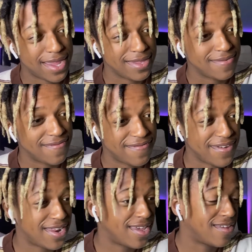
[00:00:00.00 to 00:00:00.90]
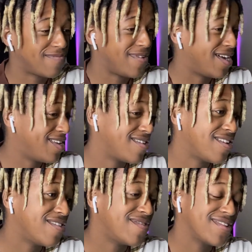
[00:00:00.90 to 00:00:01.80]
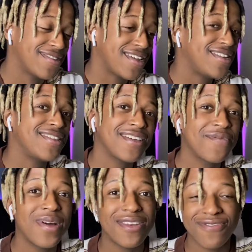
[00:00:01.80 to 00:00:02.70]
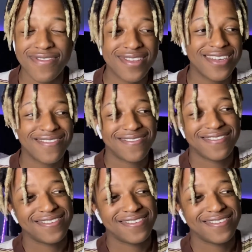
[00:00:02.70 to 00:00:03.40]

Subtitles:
that's a fat ass, bro. I did not want to say anything while it was there.